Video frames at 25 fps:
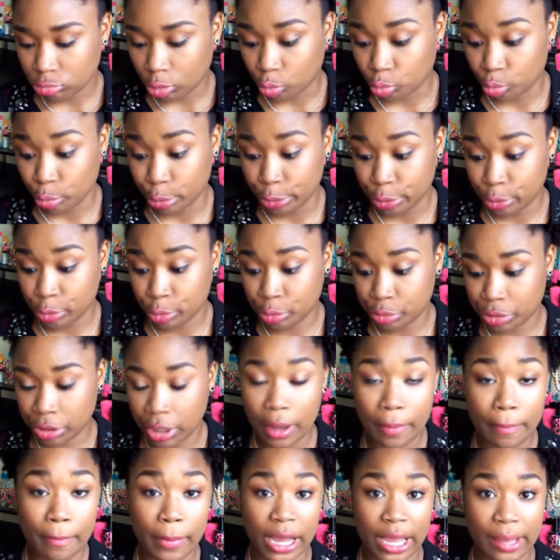
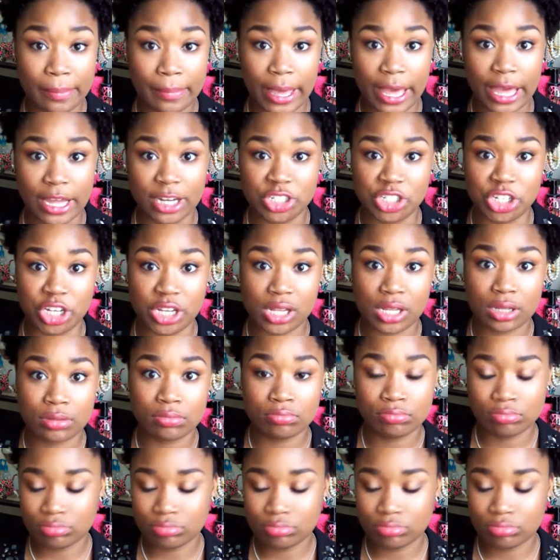Rude by Magic.